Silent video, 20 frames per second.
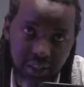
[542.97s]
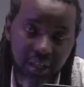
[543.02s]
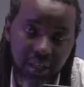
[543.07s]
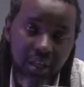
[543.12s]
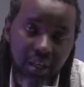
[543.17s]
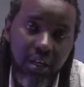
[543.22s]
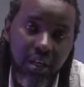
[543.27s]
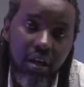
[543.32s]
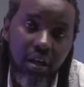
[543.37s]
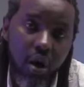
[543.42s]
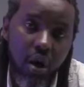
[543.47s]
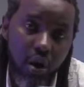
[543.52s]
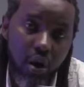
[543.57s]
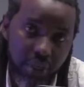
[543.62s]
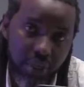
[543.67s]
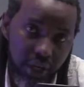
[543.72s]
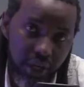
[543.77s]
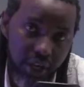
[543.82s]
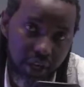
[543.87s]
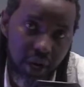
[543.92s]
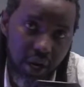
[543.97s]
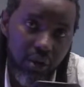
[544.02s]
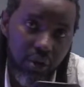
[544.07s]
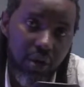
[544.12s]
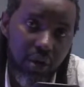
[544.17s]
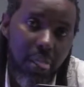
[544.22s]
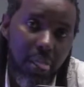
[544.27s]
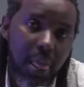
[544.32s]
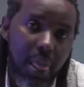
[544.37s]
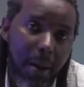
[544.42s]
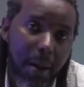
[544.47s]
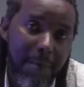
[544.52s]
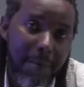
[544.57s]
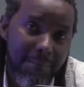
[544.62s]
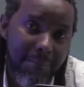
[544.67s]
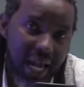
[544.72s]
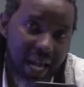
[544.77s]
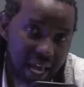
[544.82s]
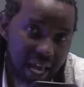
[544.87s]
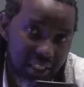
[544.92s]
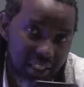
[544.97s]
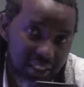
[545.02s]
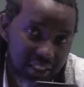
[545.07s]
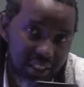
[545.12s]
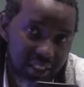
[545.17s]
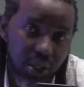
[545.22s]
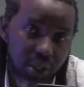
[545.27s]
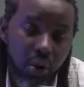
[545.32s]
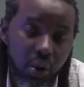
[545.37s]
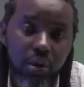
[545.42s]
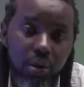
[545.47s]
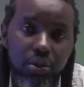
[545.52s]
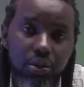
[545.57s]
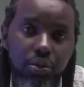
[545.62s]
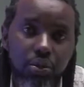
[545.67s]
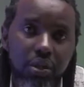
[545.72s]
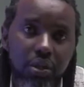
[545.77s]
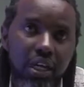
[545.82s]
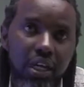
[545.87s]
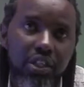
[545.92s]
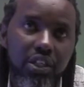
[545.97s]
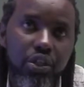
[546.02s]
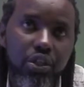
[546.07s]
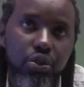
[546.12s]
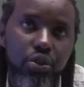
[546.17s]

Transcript: on the ground. Plus, you also get to